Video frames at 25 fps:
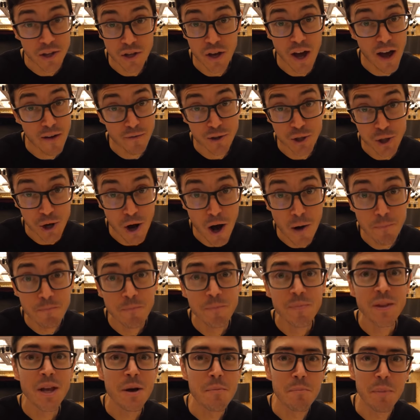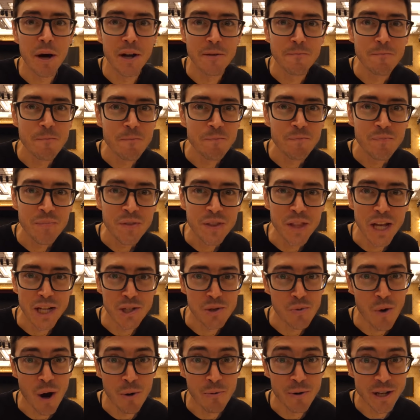you have a job. But
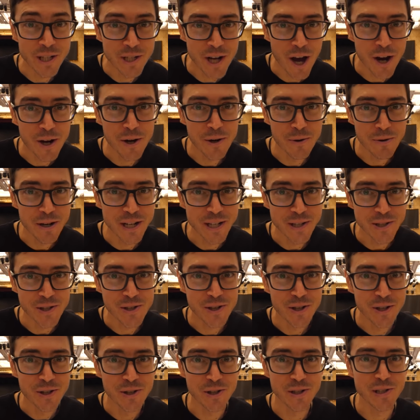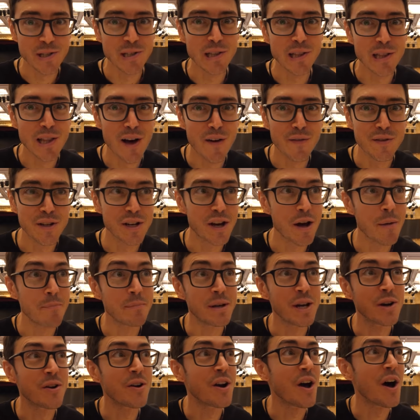that's why retirees just love to
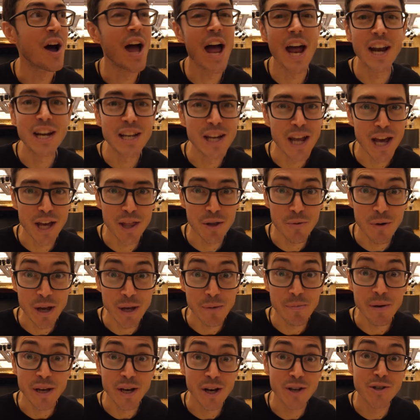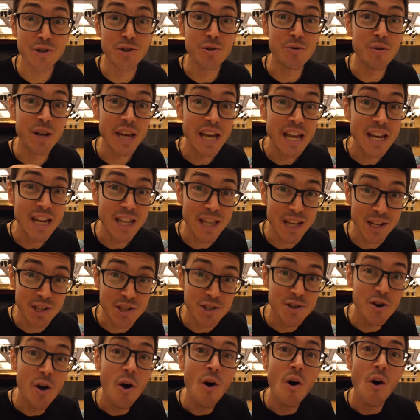come here any day of the week, because you eat
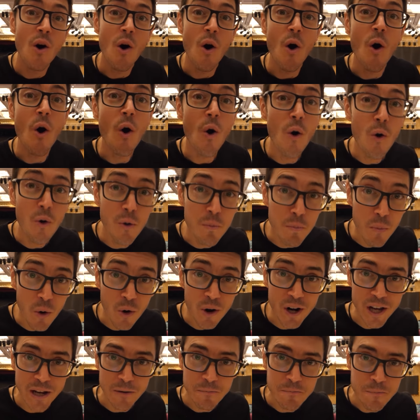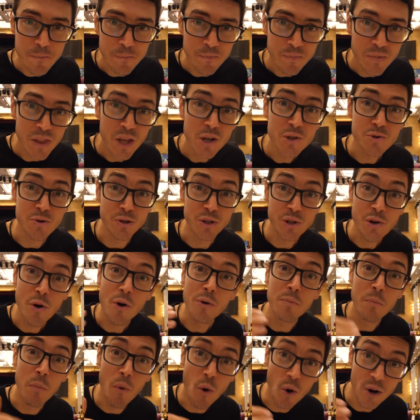this all morning. So it's
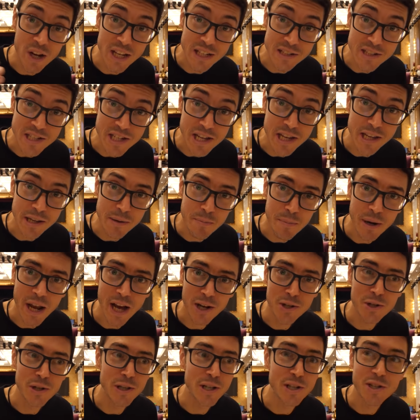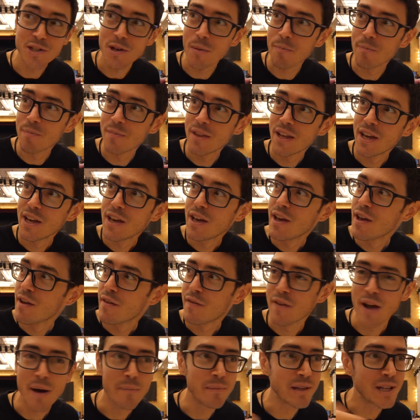called morning tea, but actually some
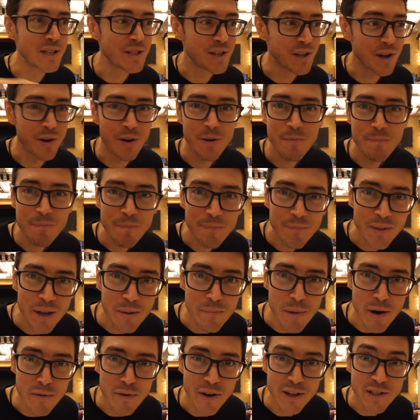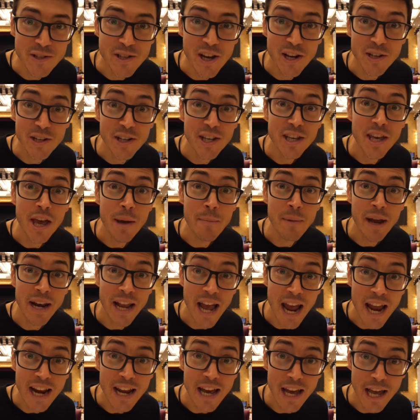families here, my friend said, came at
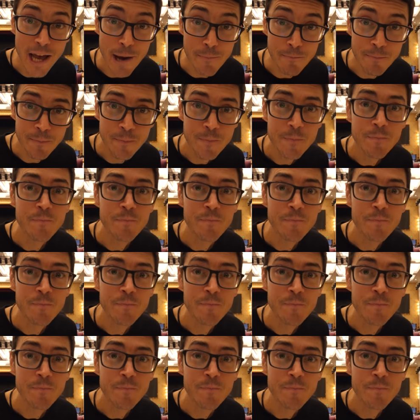8 a.m.,